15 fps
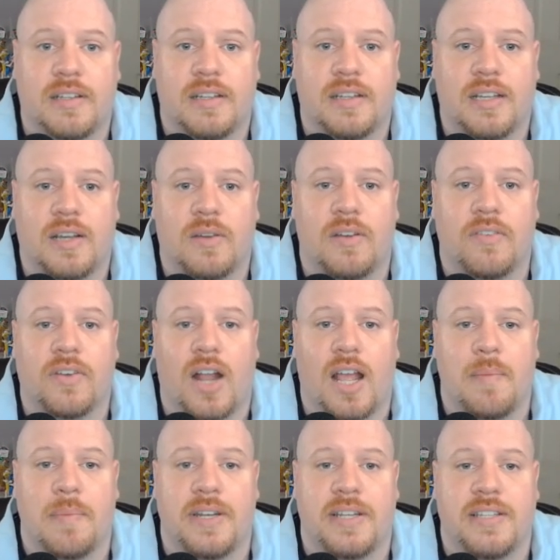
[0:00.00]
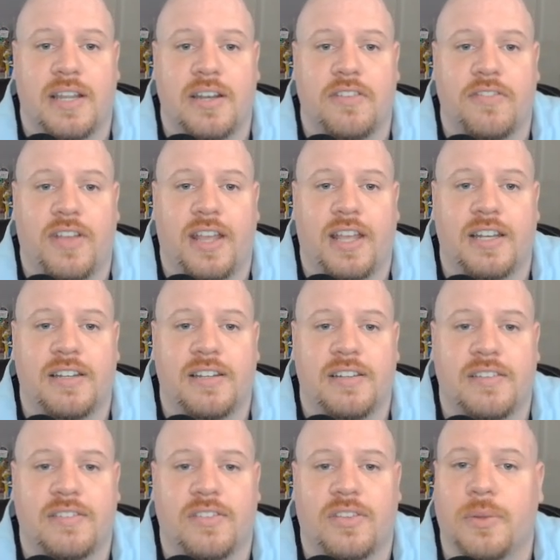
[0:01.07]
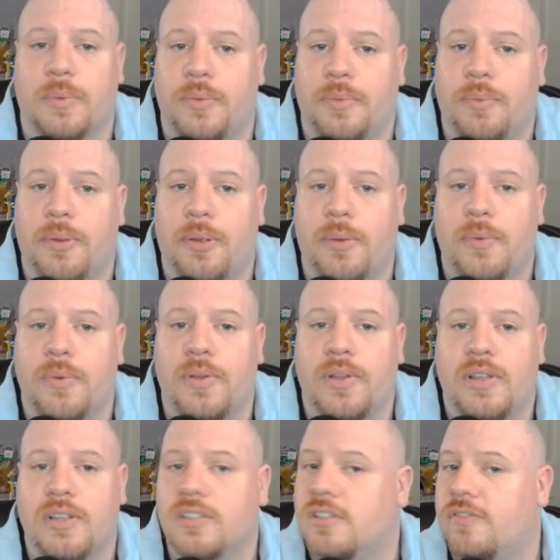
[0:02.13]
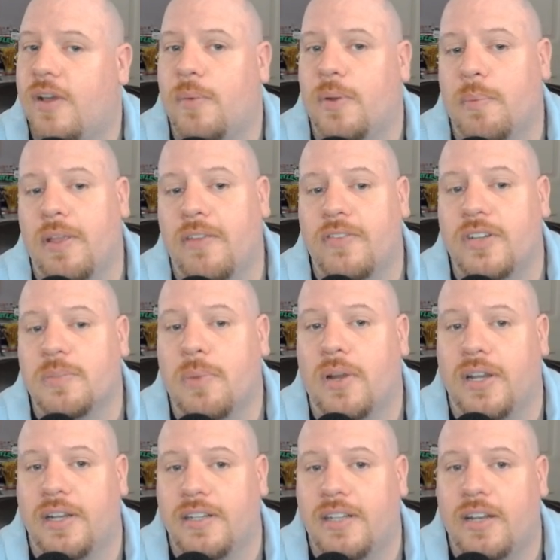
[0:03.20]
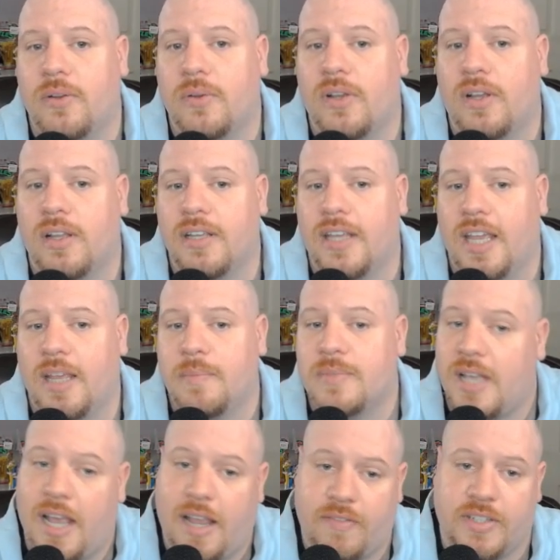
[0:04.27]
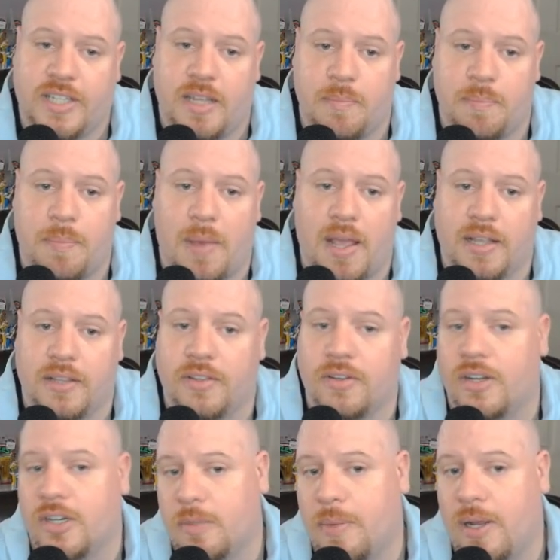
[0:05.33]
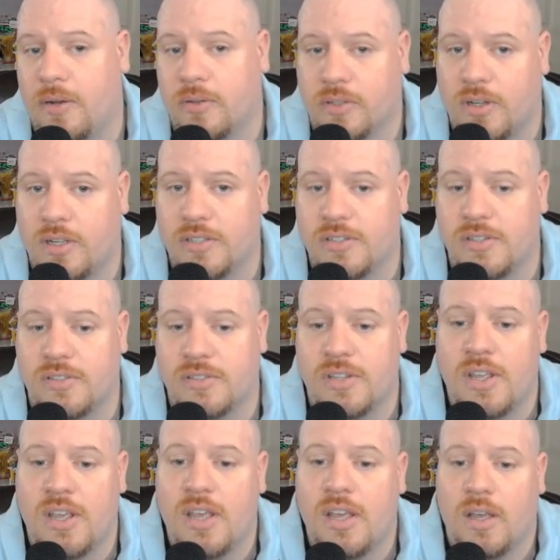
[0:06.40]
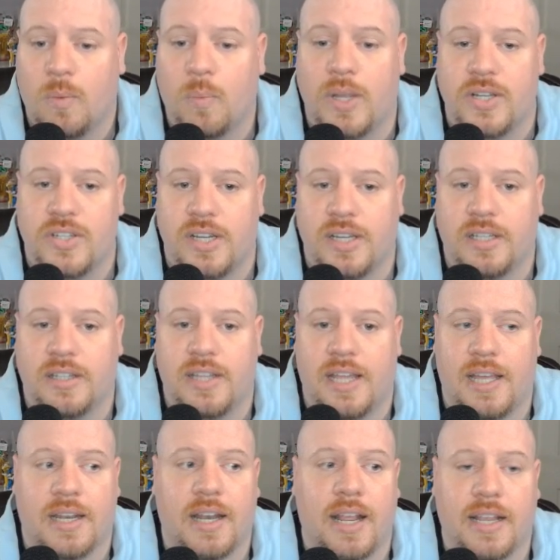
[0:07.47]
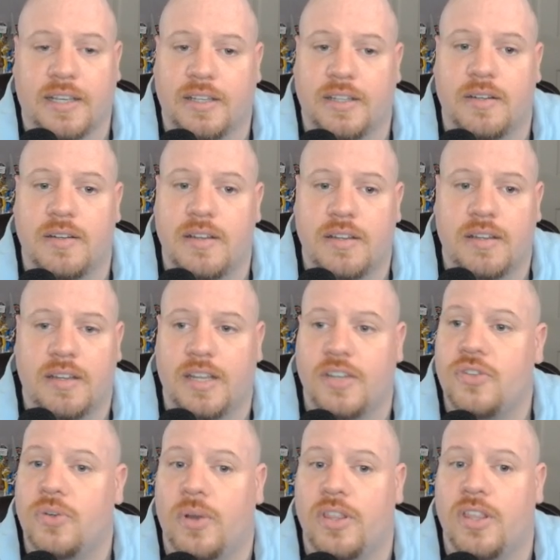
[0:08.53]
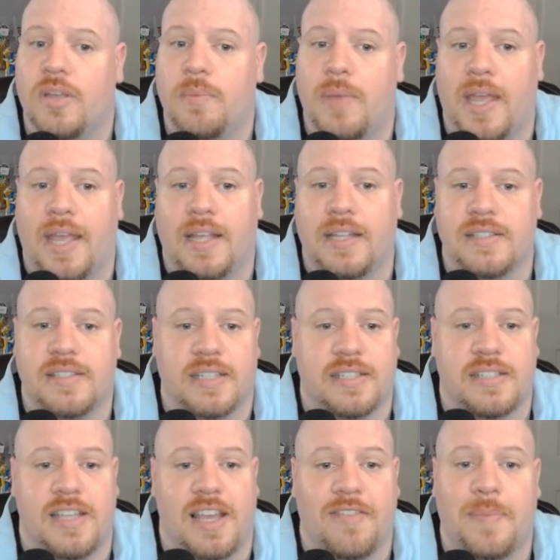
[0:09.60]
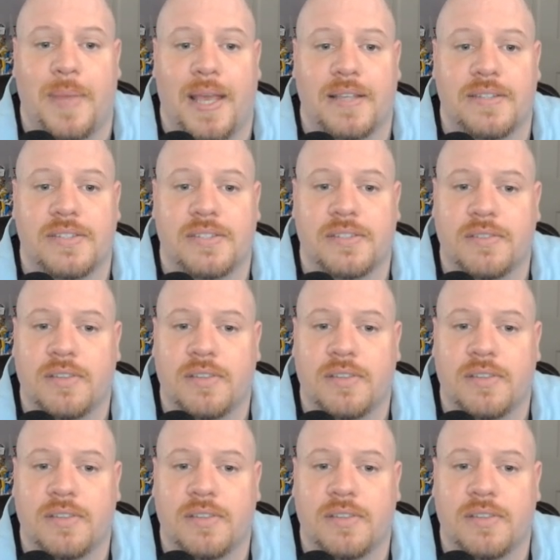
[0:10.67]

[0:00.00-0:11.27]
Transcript: However, I'm a Nintendo fan through and through. So if I want to play first-party Nintendo games, I have to keep buying their underpowered consoles, wishing that I could enjoy them at 60 FPS.